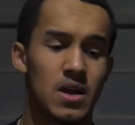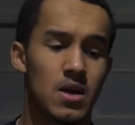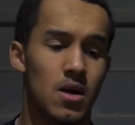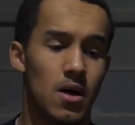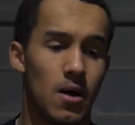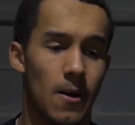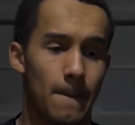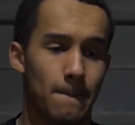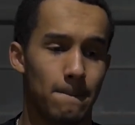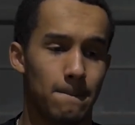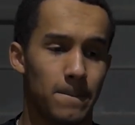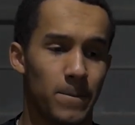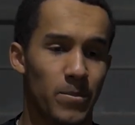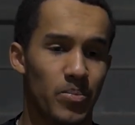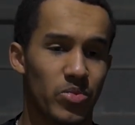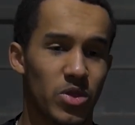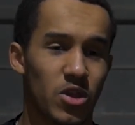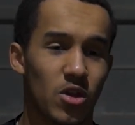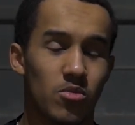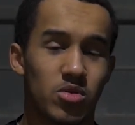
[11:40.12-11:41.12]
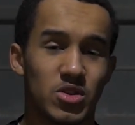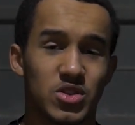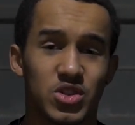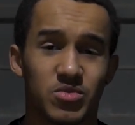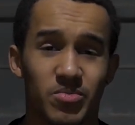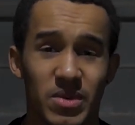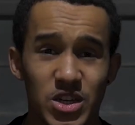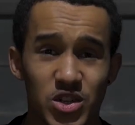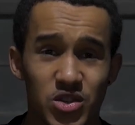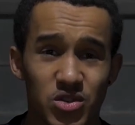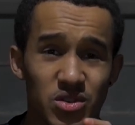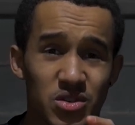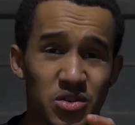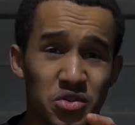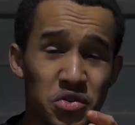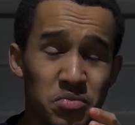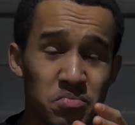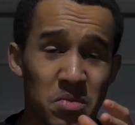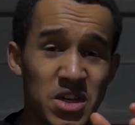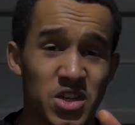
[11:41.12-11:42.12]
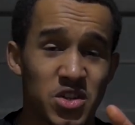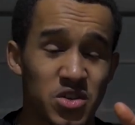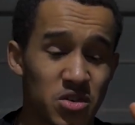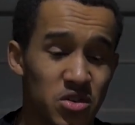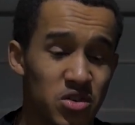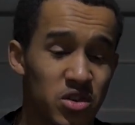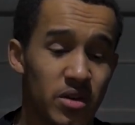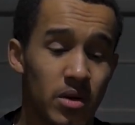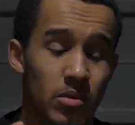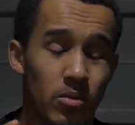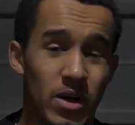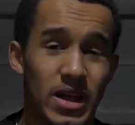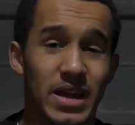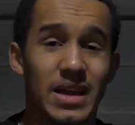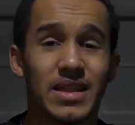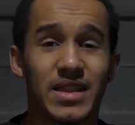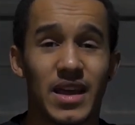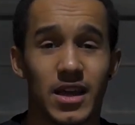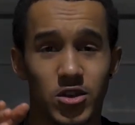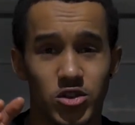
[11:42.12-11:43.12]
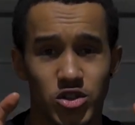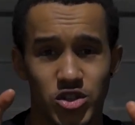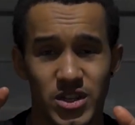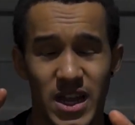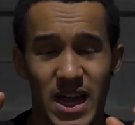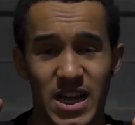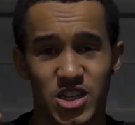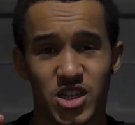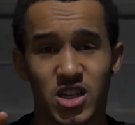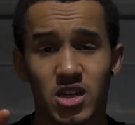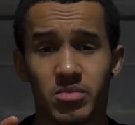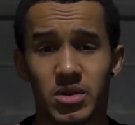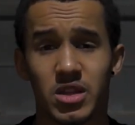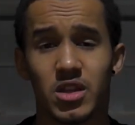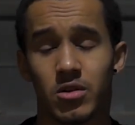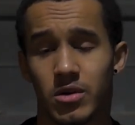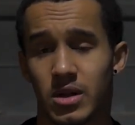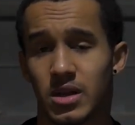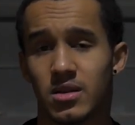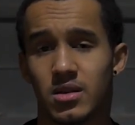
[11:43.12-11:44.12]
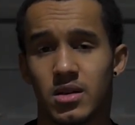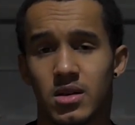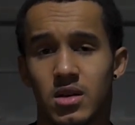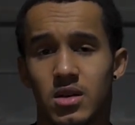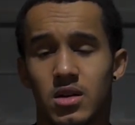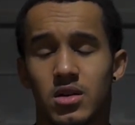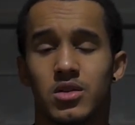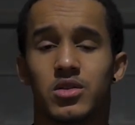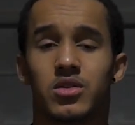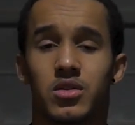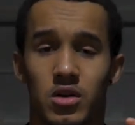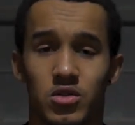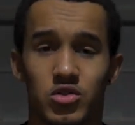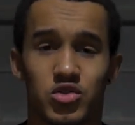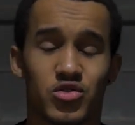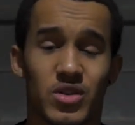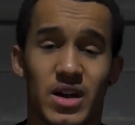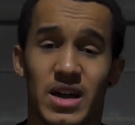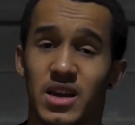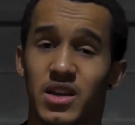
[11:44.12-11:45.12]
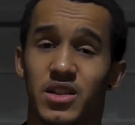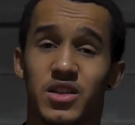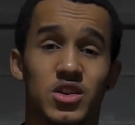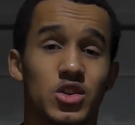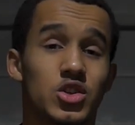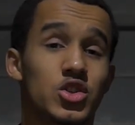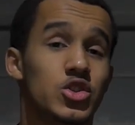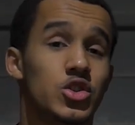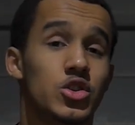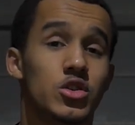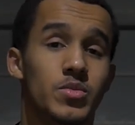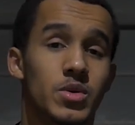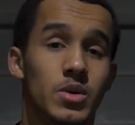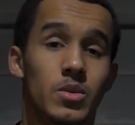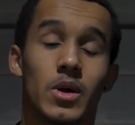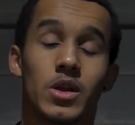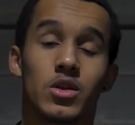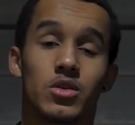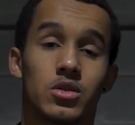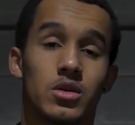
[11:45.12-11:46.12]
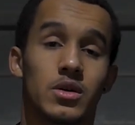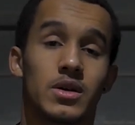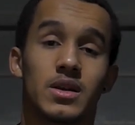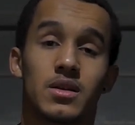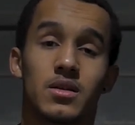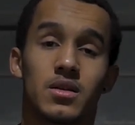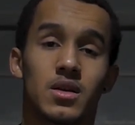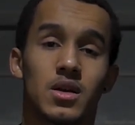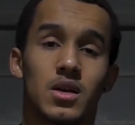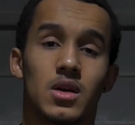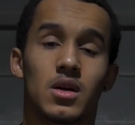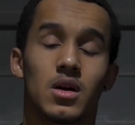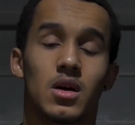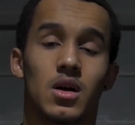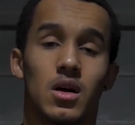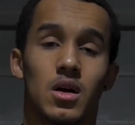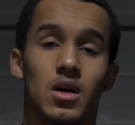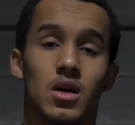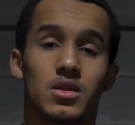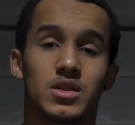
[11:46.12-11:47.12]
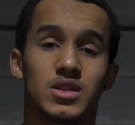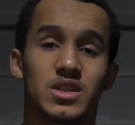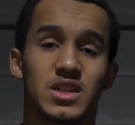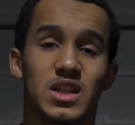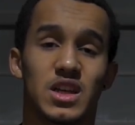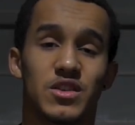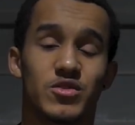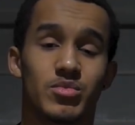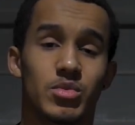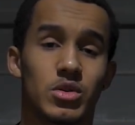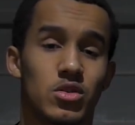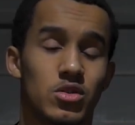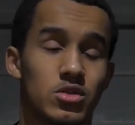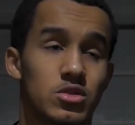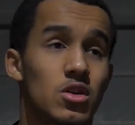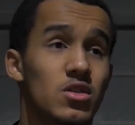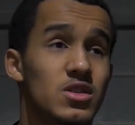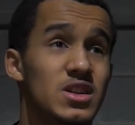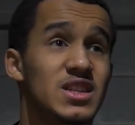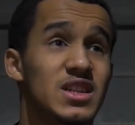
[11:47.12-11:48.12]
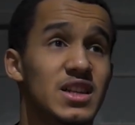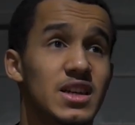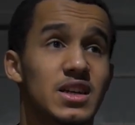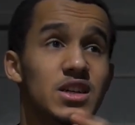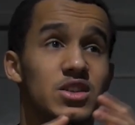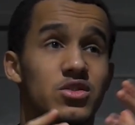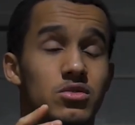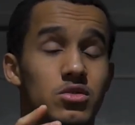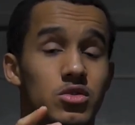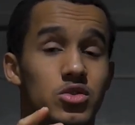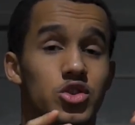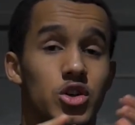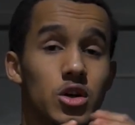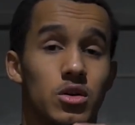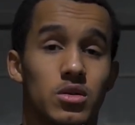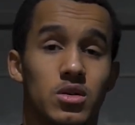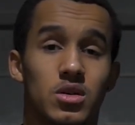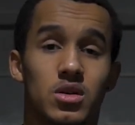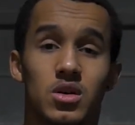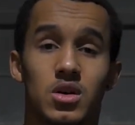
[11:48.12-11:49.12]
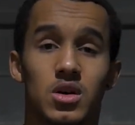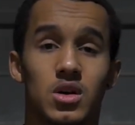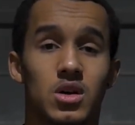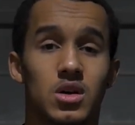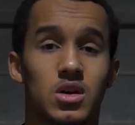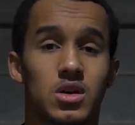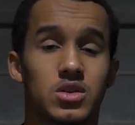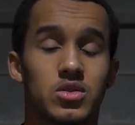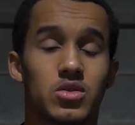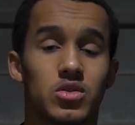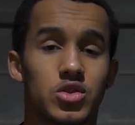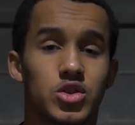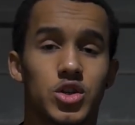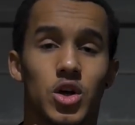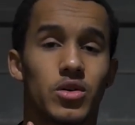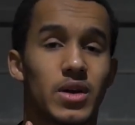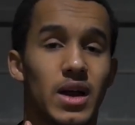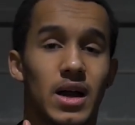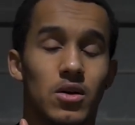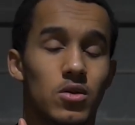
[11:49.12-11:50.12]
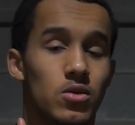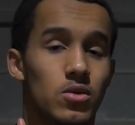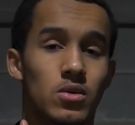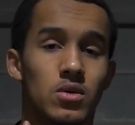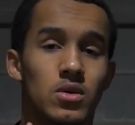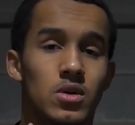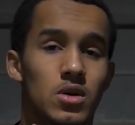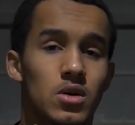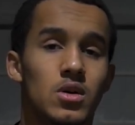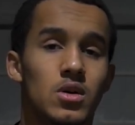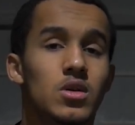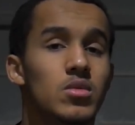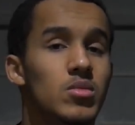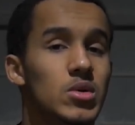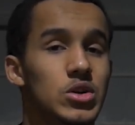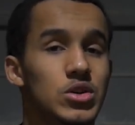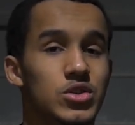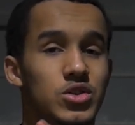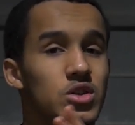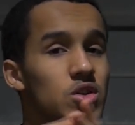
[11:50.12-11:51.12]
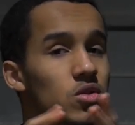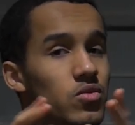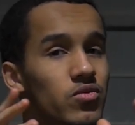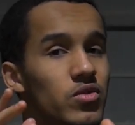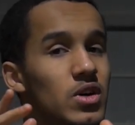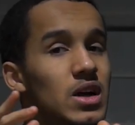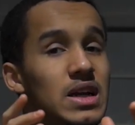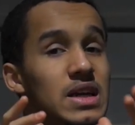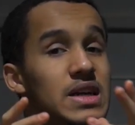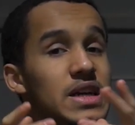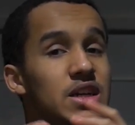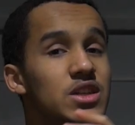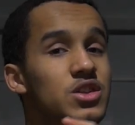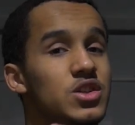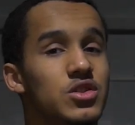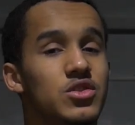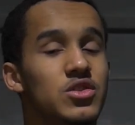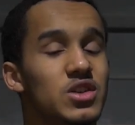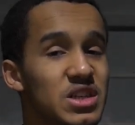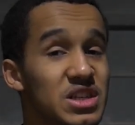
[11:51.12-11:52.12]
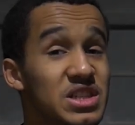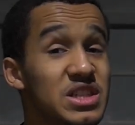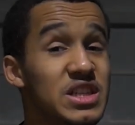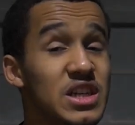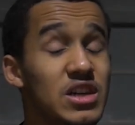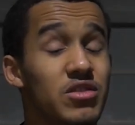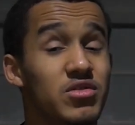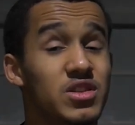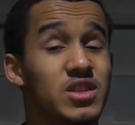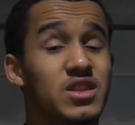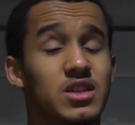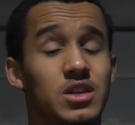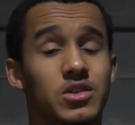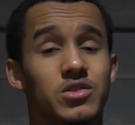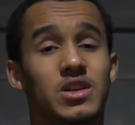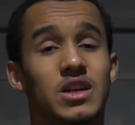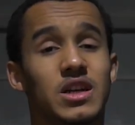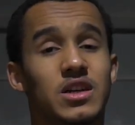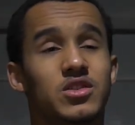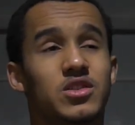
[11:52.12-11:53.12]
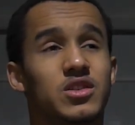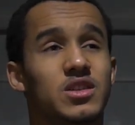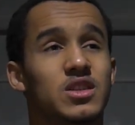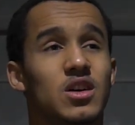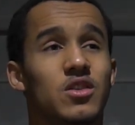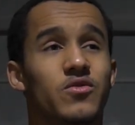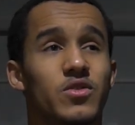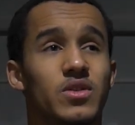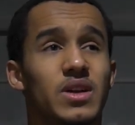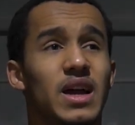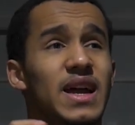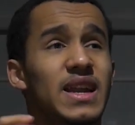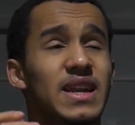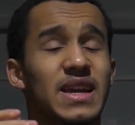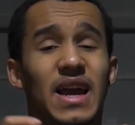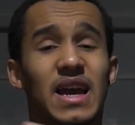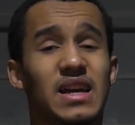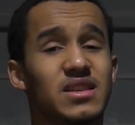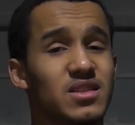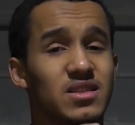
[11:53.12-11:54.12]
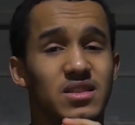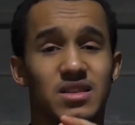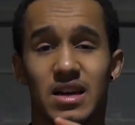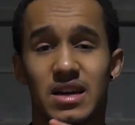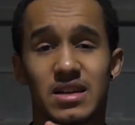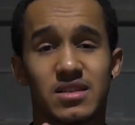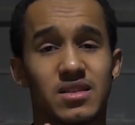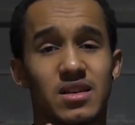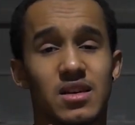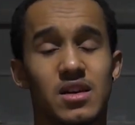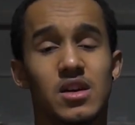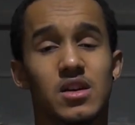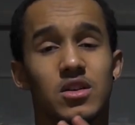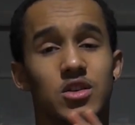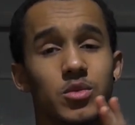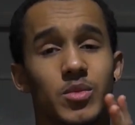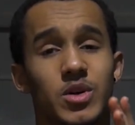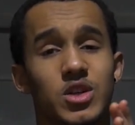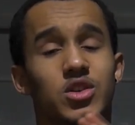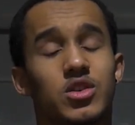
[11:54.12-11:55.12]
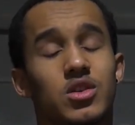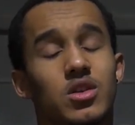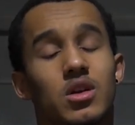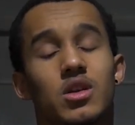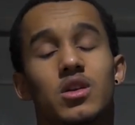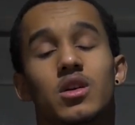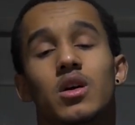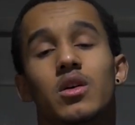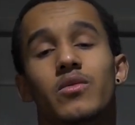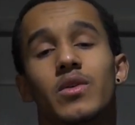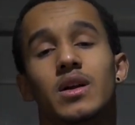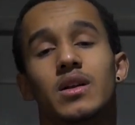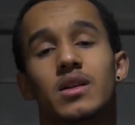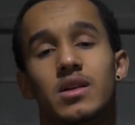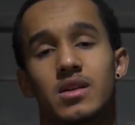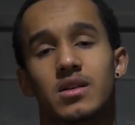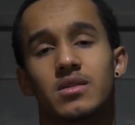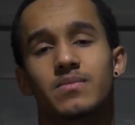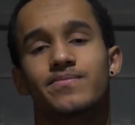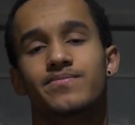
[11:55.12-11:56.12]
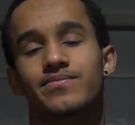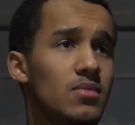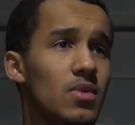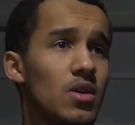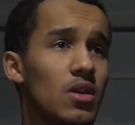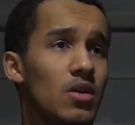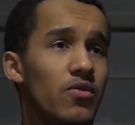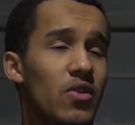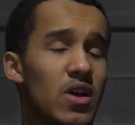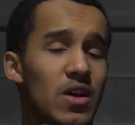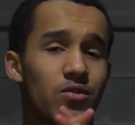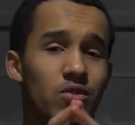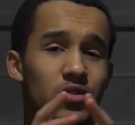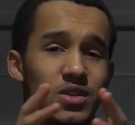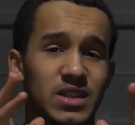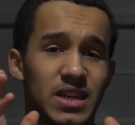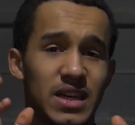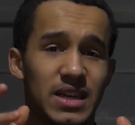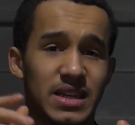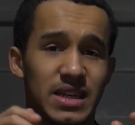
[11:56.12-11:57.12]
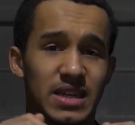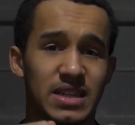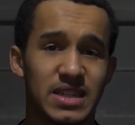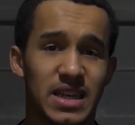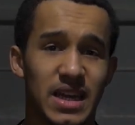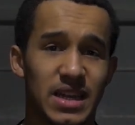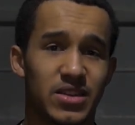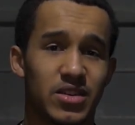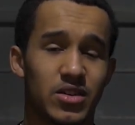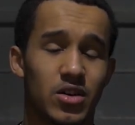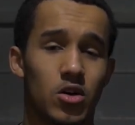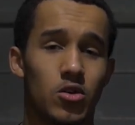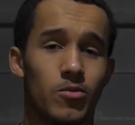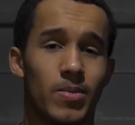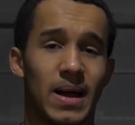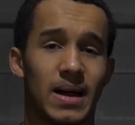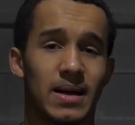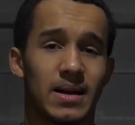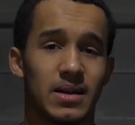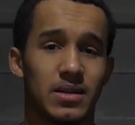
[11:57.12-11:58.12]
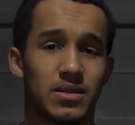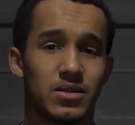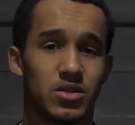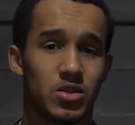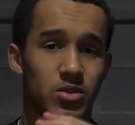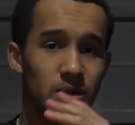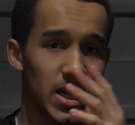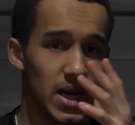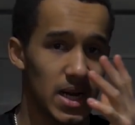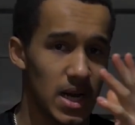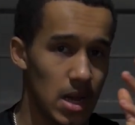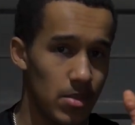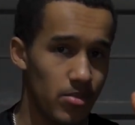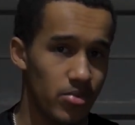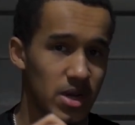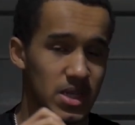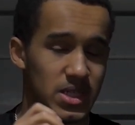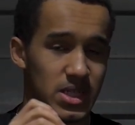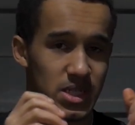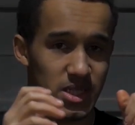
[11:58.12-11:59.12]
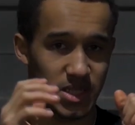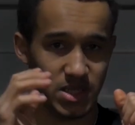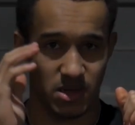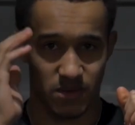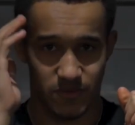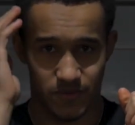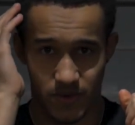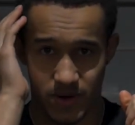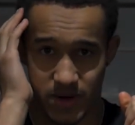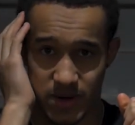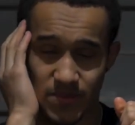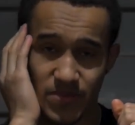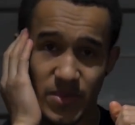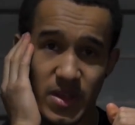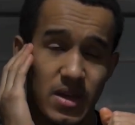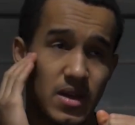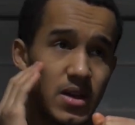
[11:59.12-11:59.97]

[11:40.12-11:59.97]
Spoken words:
But just make sure you're doing weight that you should actually be doing. Don't try anything stupid when you're doing these lifts, because honestly, it's not a joke. It's not a joke at all, because you can seriously injure yourself on any exercise, so make sure you're doing it correctly, yeah? For everyone saying they're scared to go back and do incline press and stuff, right?